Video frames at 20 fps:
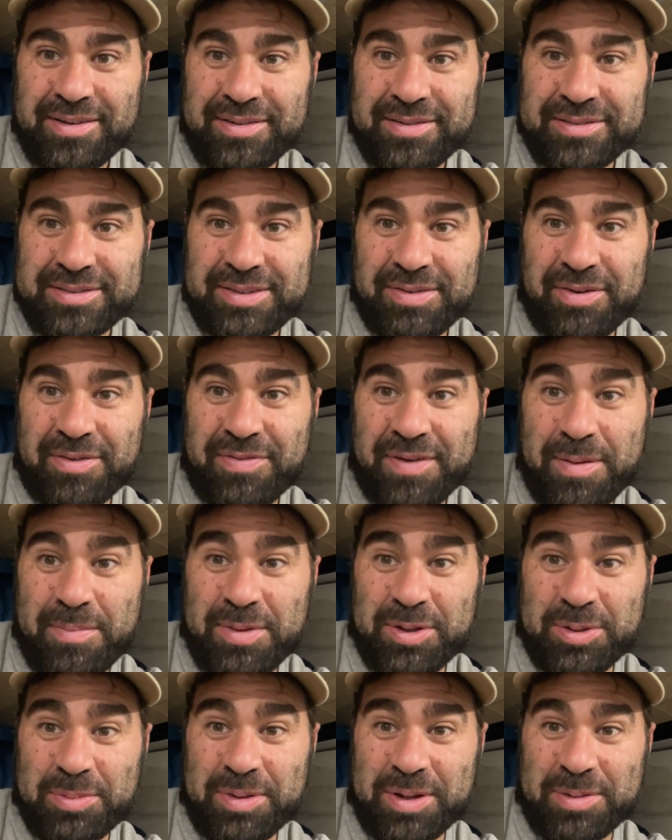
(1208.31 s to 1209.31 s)
75
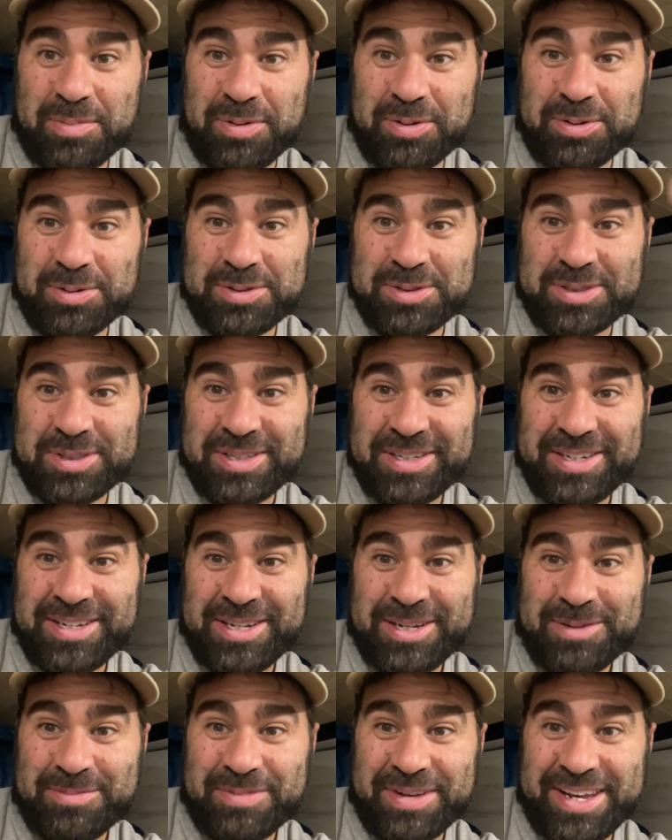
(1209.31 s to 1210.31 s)
millimeter boots,
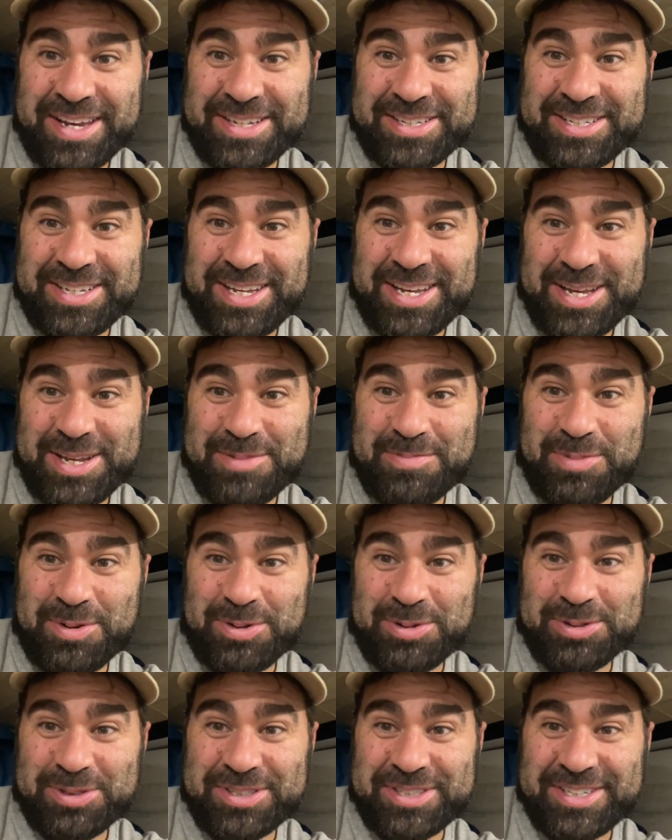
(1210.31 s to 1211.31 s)
my NTN
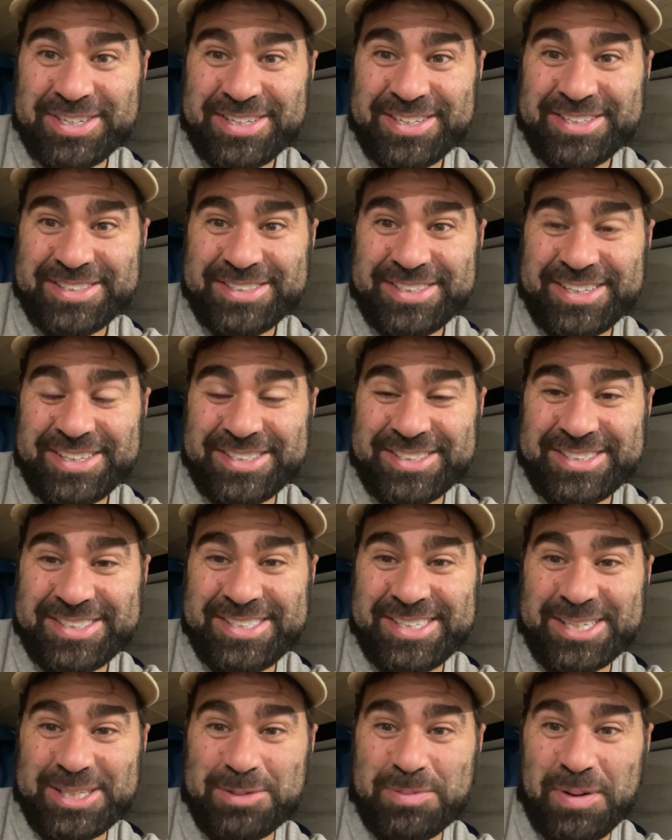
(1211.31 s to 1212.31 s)
boots. So there's
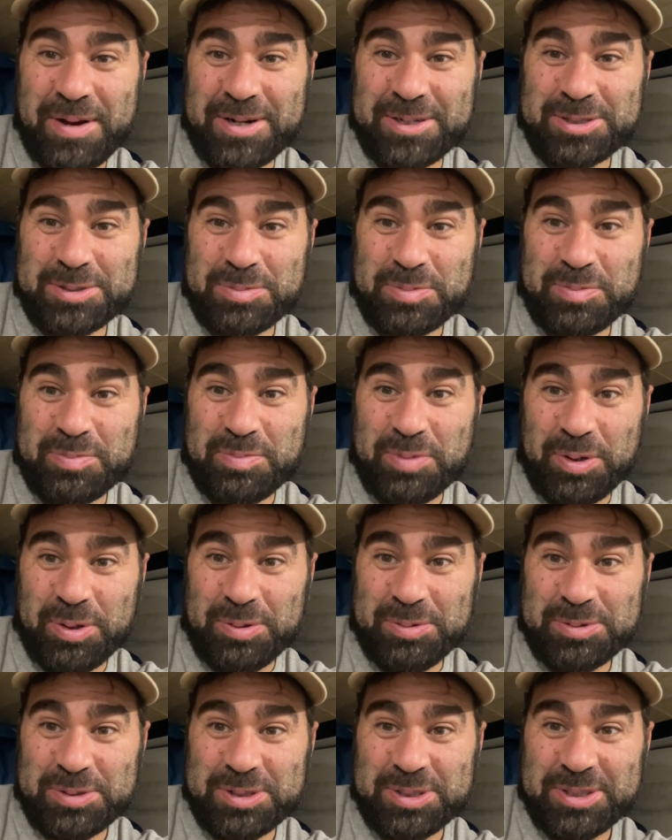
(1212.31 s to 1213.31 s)
six pairs of
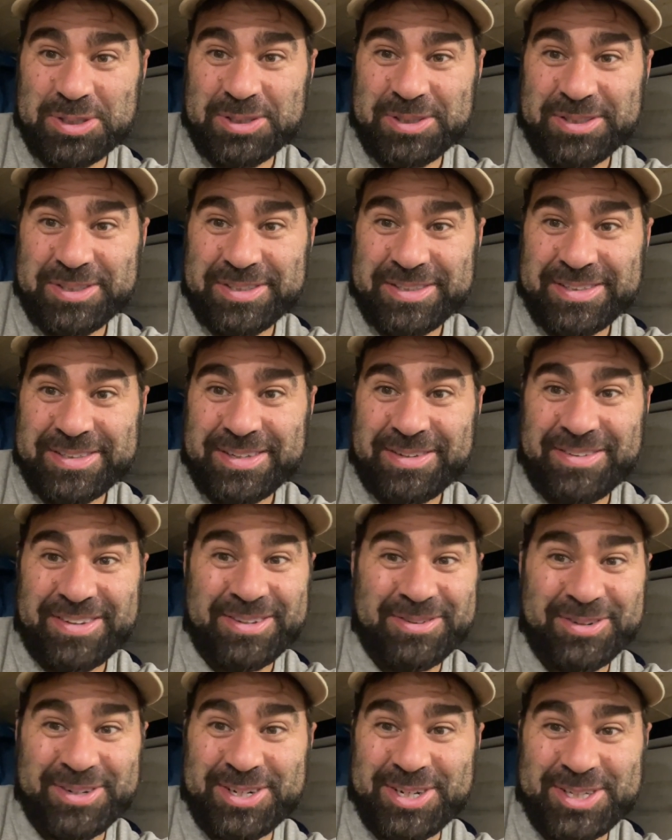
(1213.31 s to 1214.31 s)
boots. I mean,
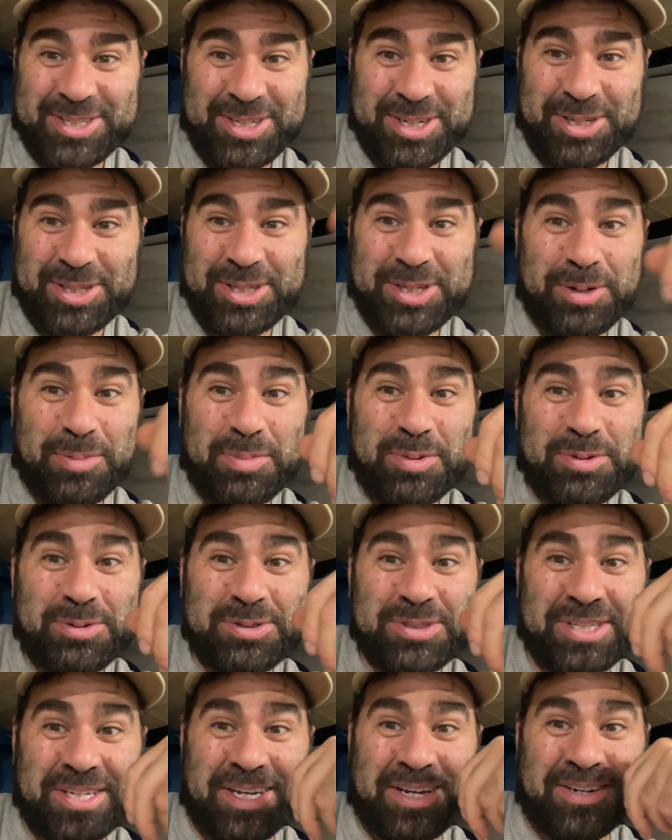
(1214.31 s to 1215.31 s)
we're not talking little
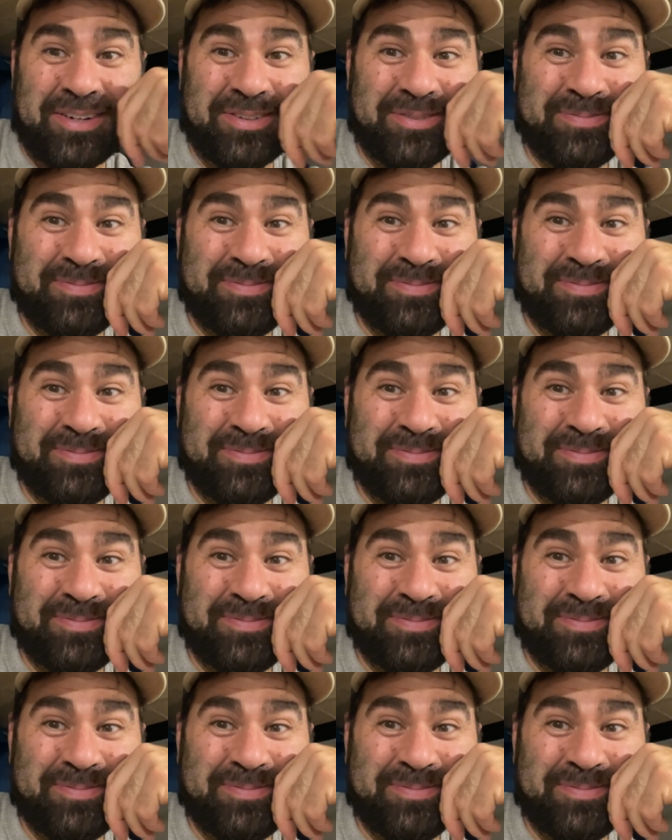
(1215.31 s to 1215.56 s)
boots here.